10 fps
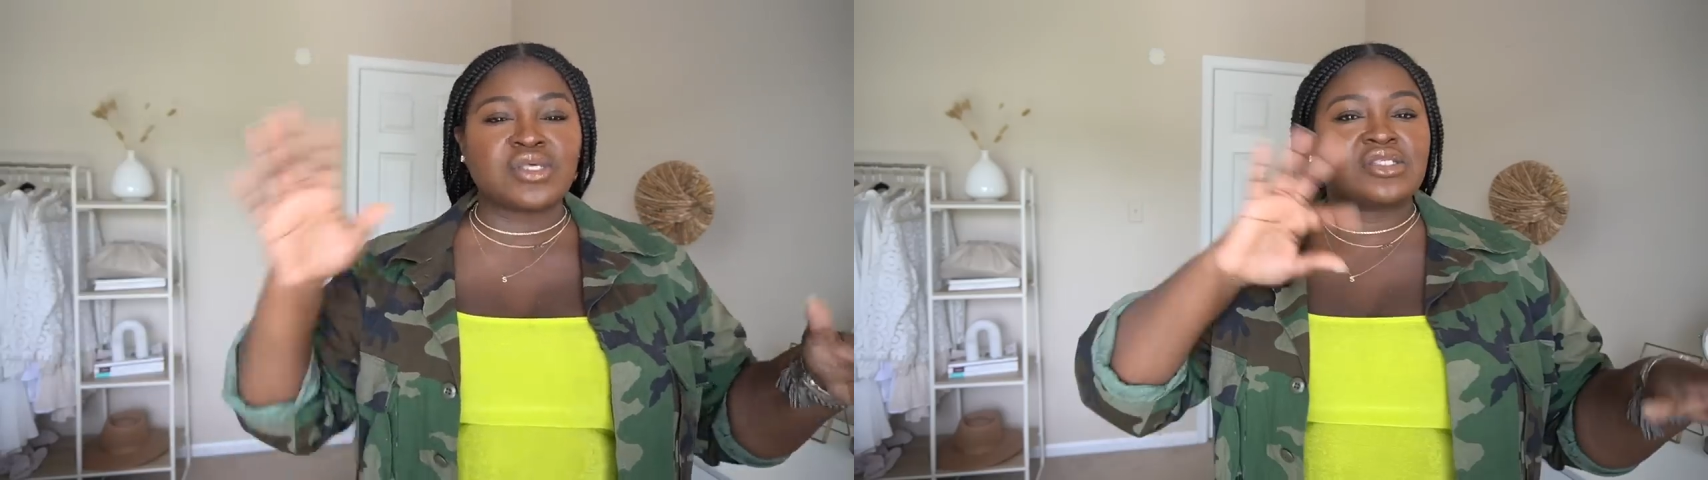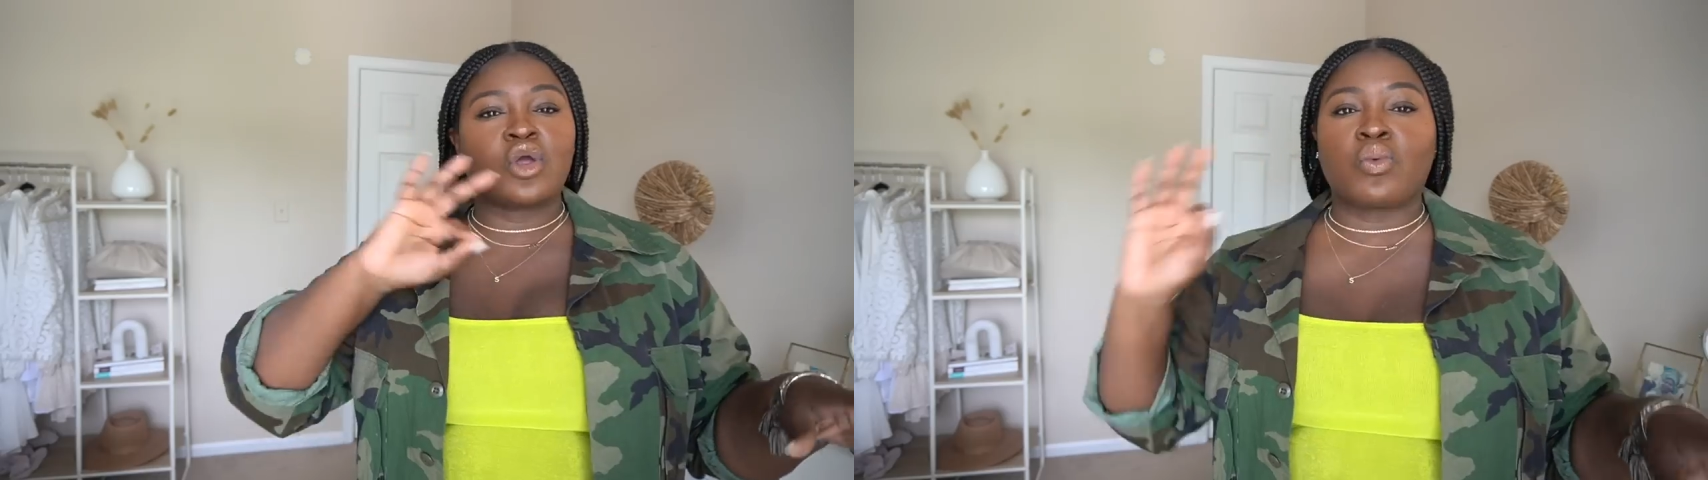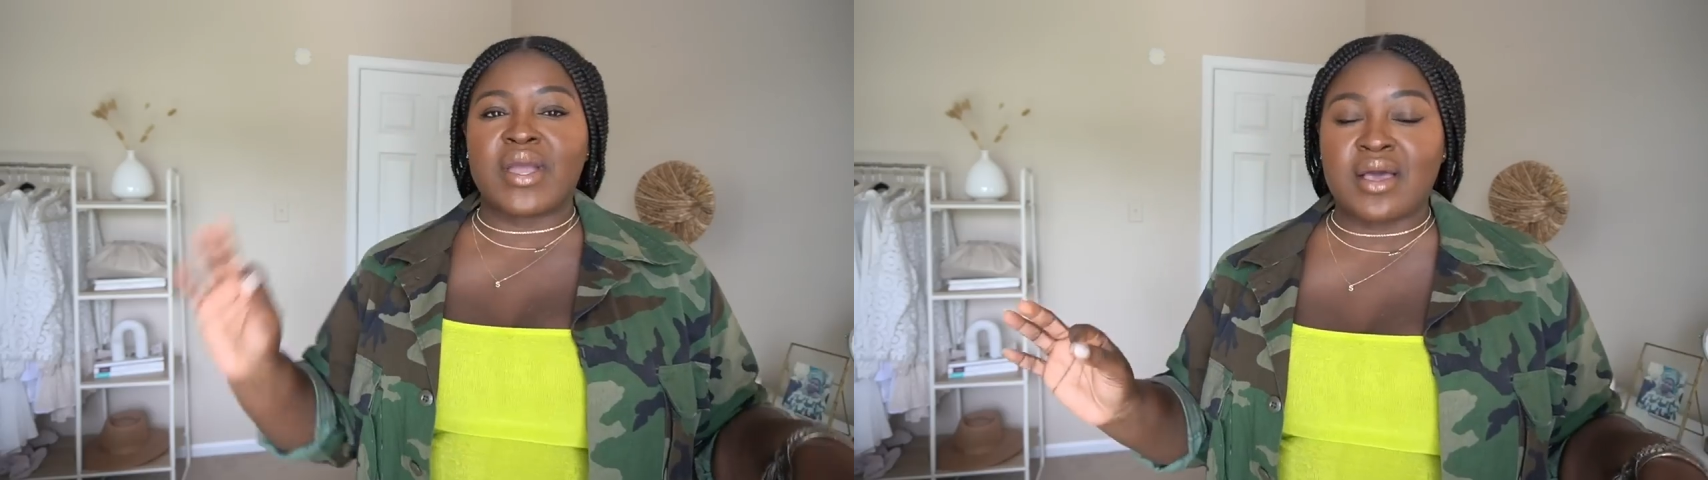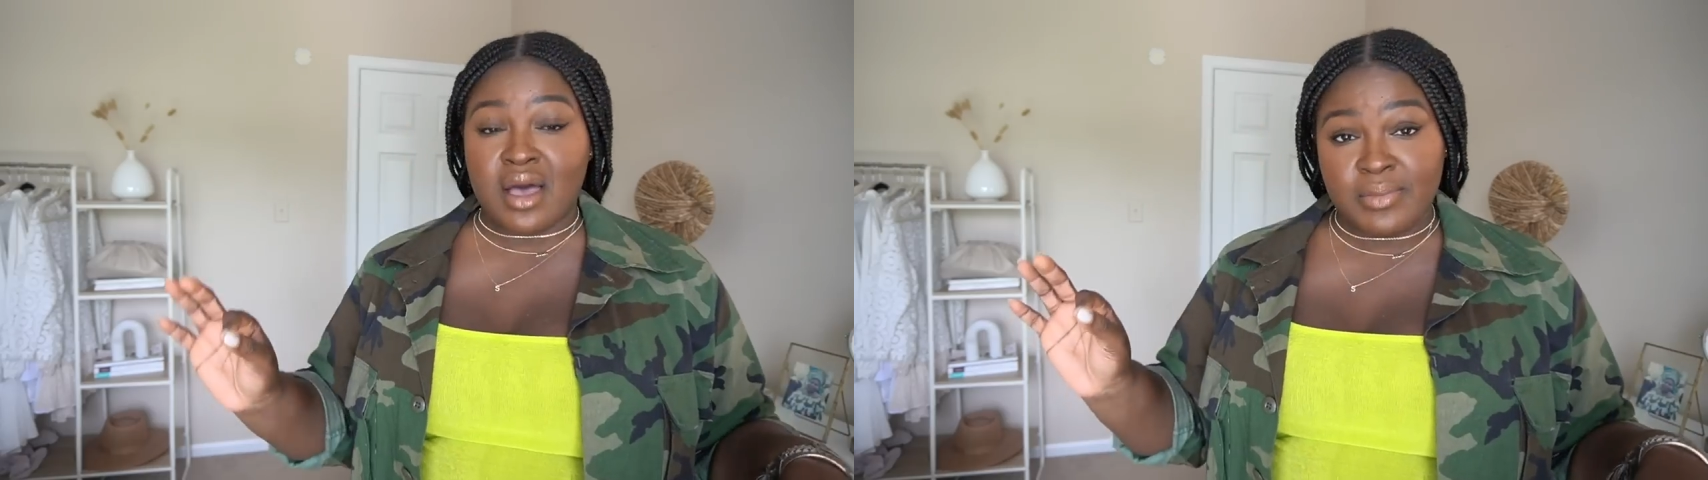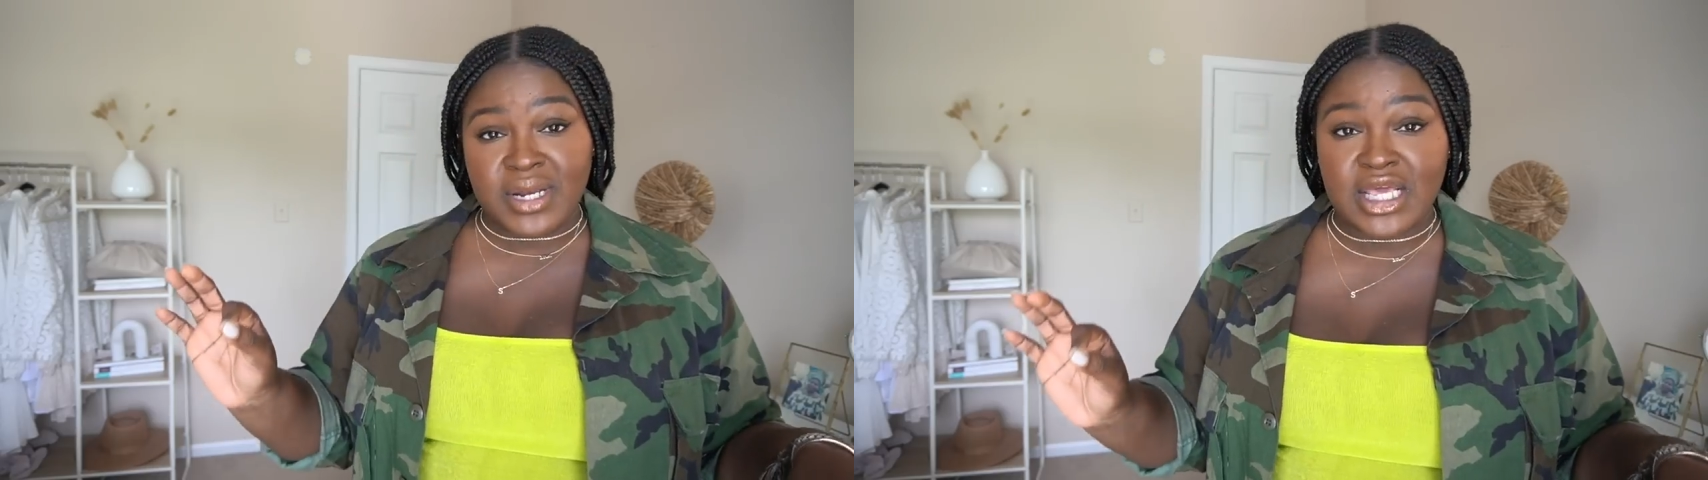It's a great
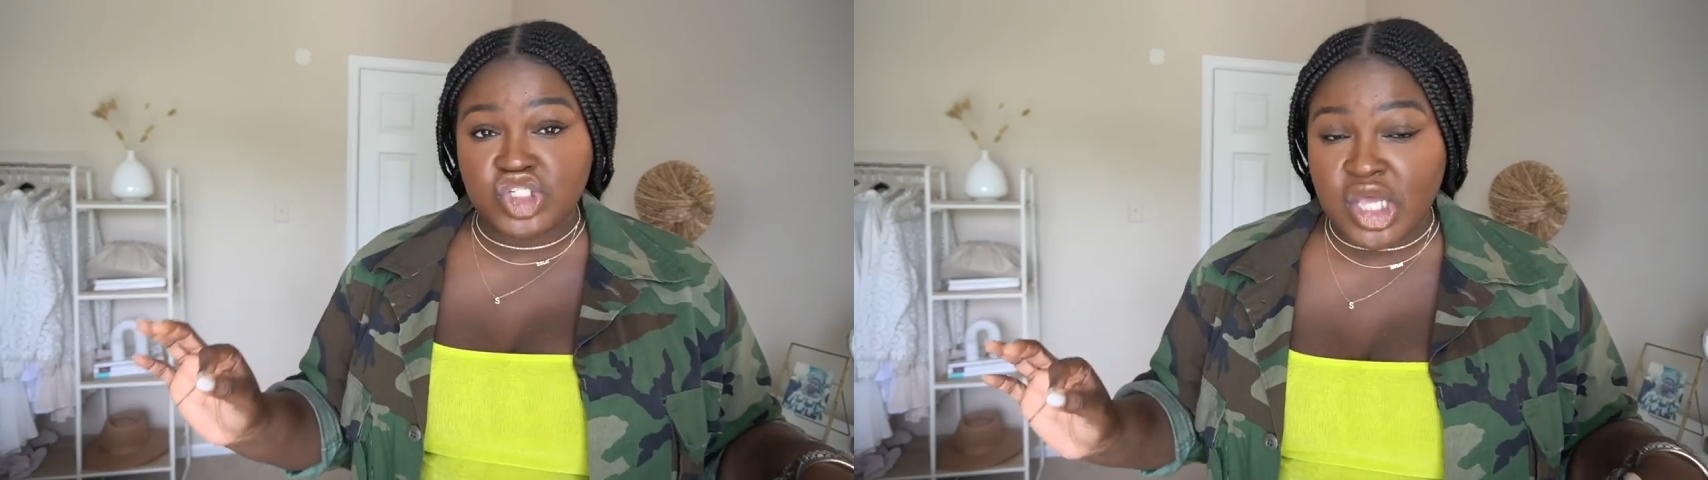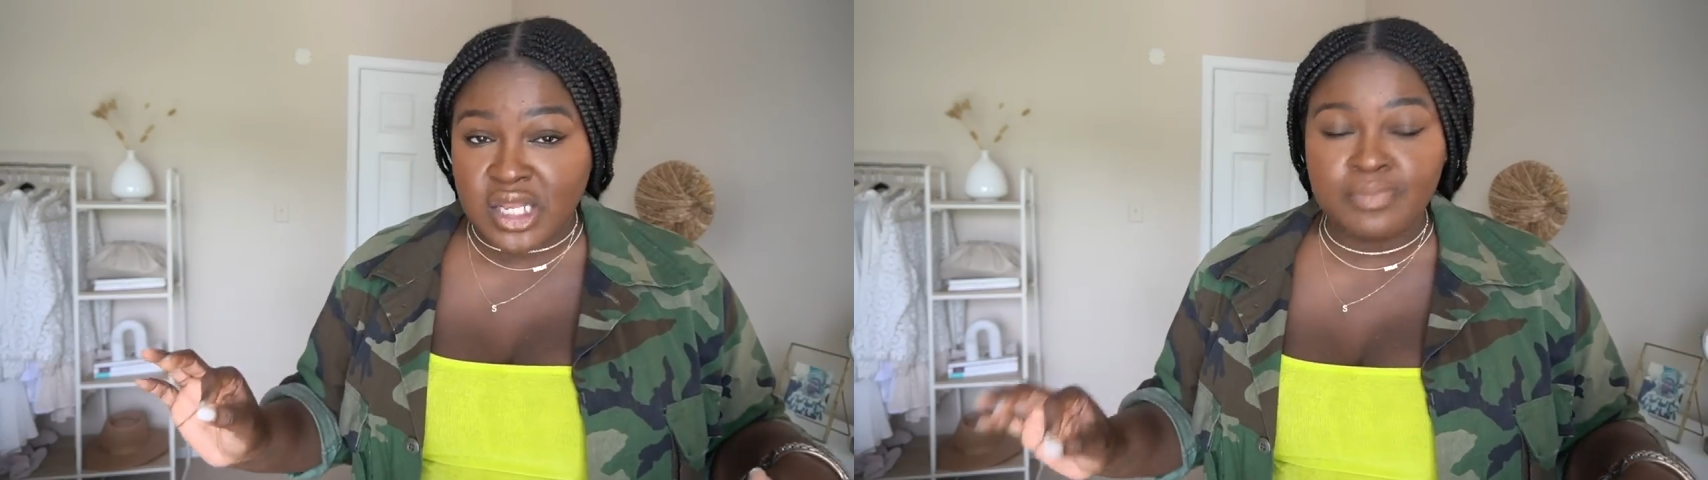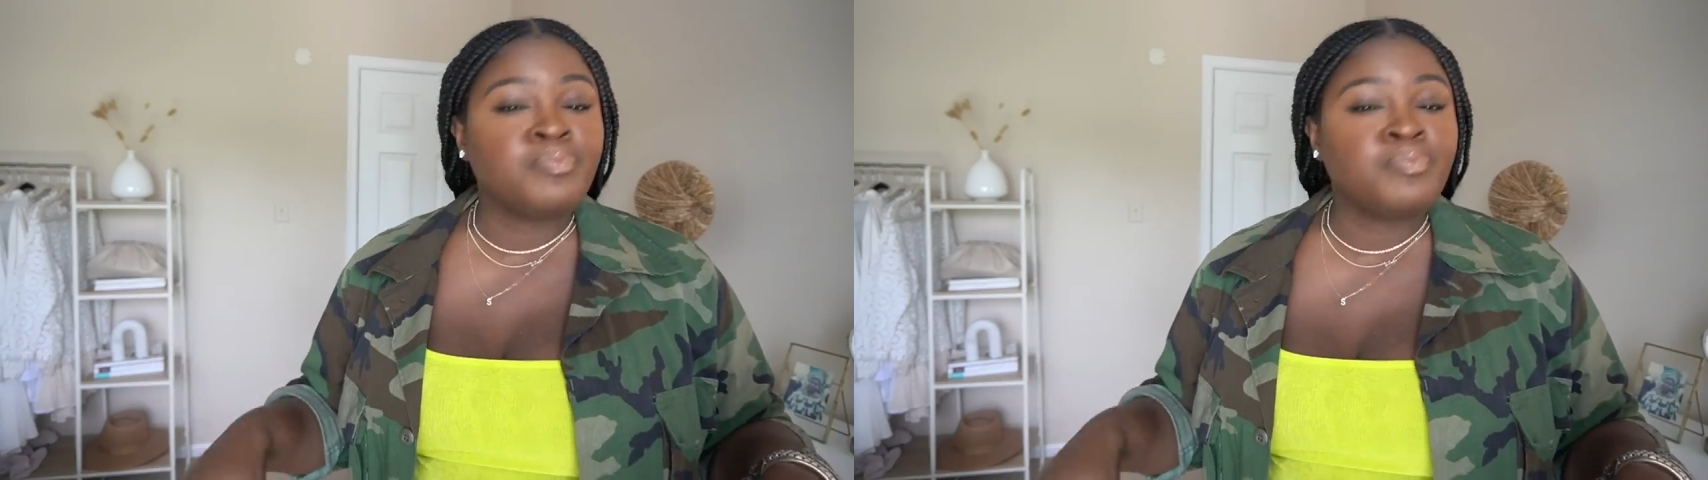combination.